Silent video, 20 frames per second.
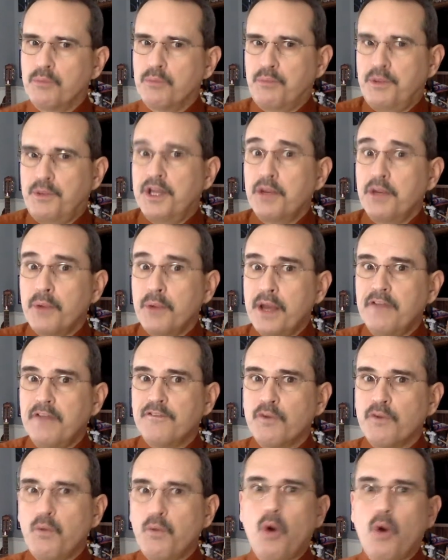getting ready
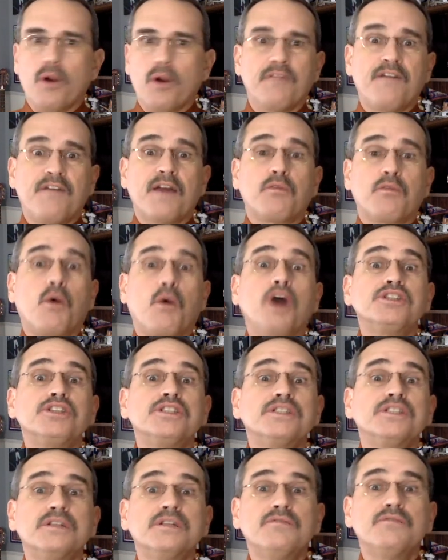for war. In fact,
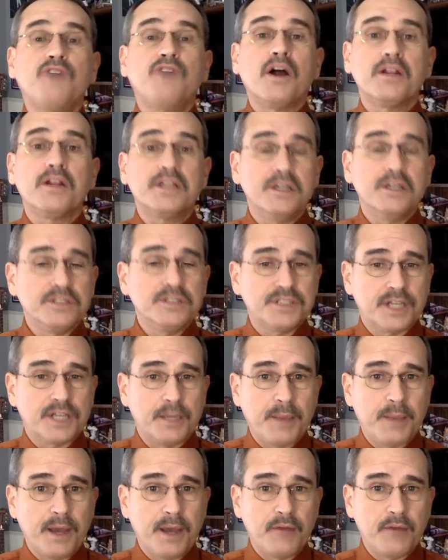Washington volunteers to
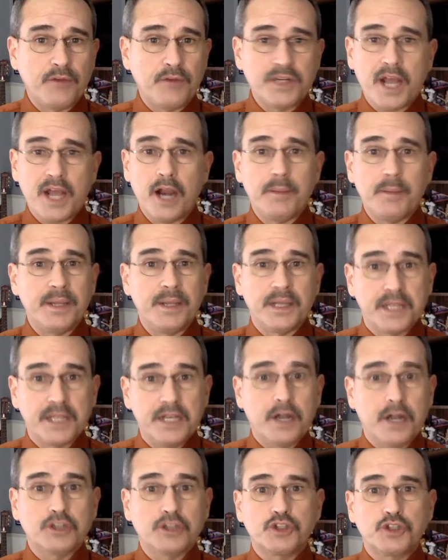come out of retirement and
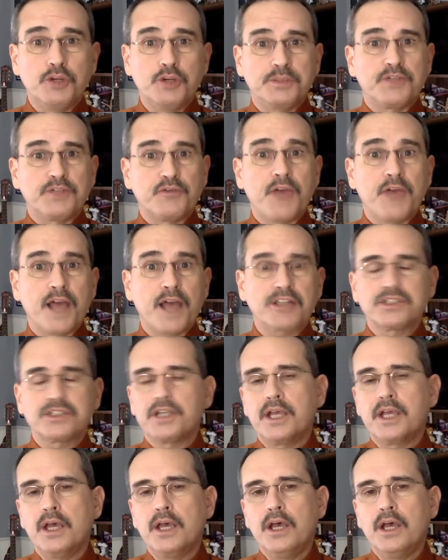lead our troops if we
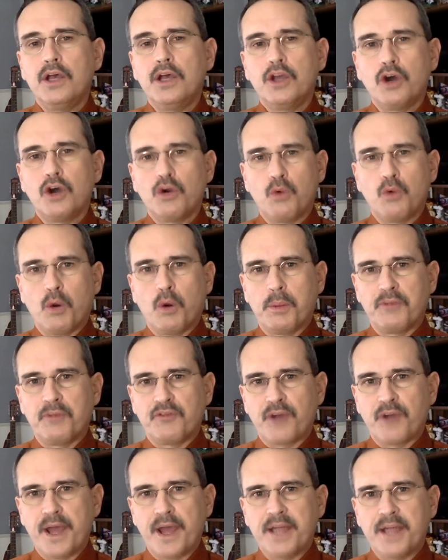actually go to war with
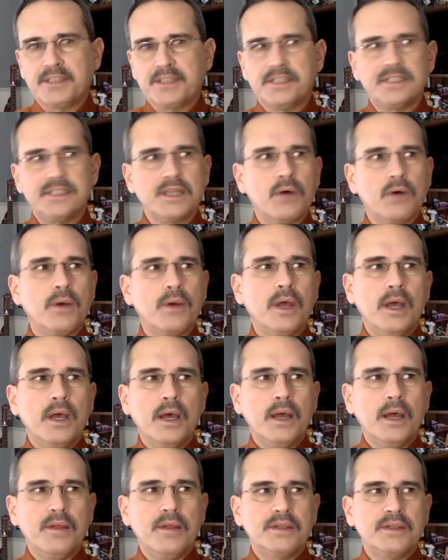France. And so
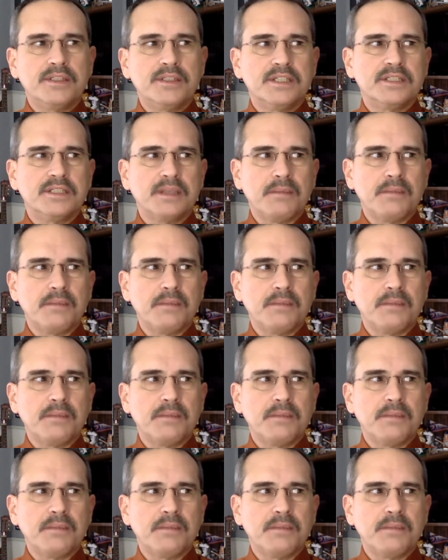there's this